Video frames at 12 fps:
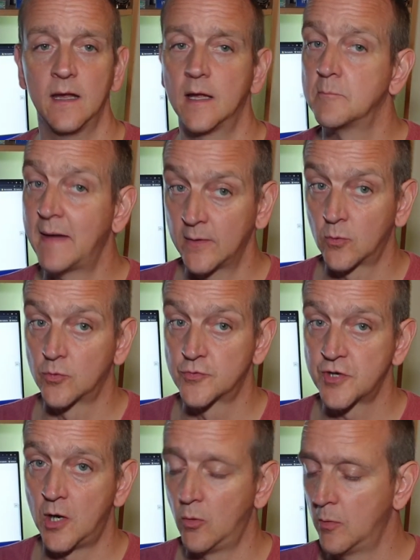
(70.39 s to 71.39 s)
and manual
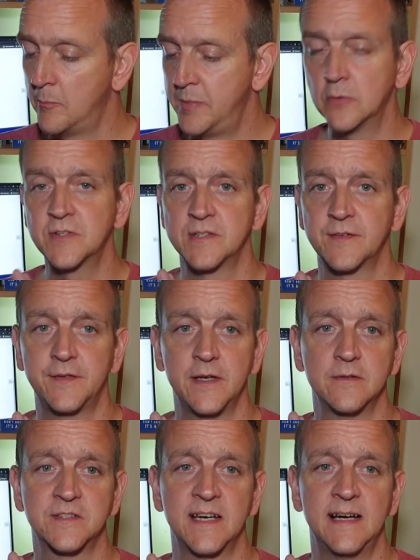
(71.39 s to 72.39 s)
control, built-in
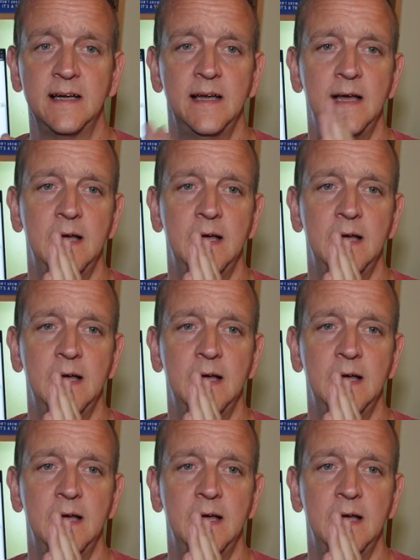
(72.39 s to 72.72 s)
diffuser,